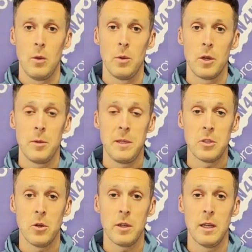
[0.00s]
We're going to be
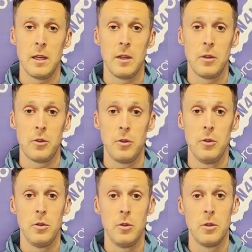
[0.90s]
talking
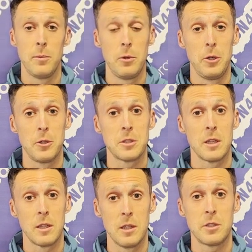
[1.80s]
through the Brooks
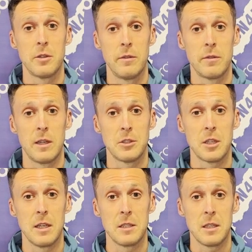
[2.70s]
Glycerin
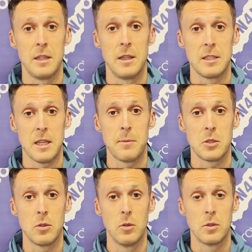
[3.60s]
franchise in this
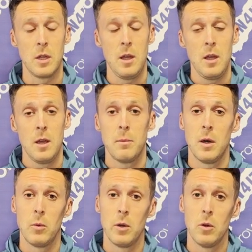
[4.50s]
episode,
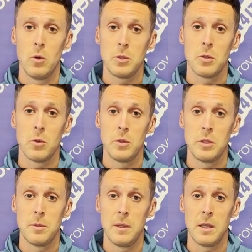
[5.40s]
but we're also going
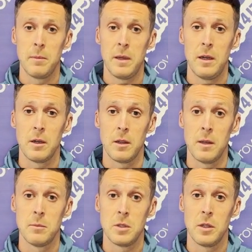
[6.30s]
to be comparing
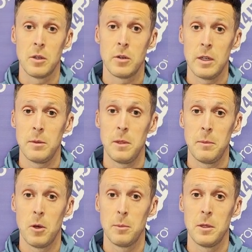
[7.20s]
them to the incredibly
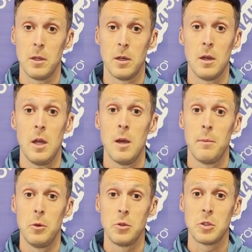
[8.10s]
popular
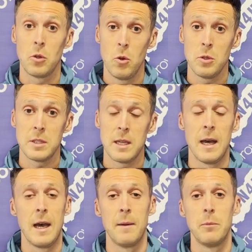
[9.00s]
Brooks Ghost
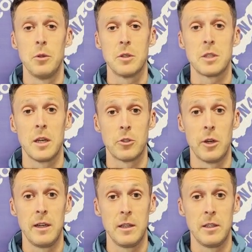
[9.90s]
and Brooks
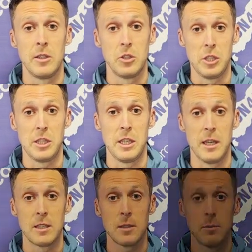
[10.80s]
Adrenaline GTS.